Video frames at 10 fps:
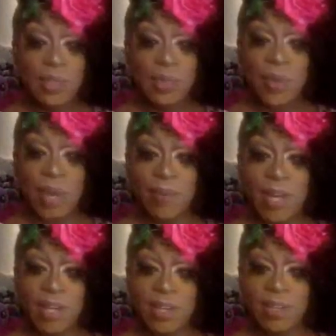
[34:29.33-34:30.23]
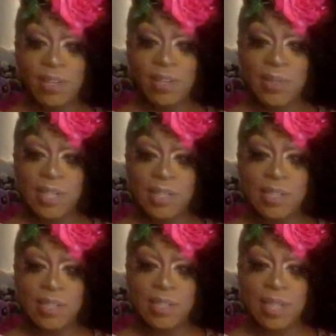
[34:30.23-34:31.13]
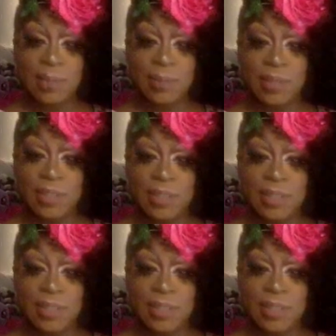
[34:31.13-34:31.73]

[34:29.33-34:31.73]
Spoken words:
Right, right. Hold on just a second, please.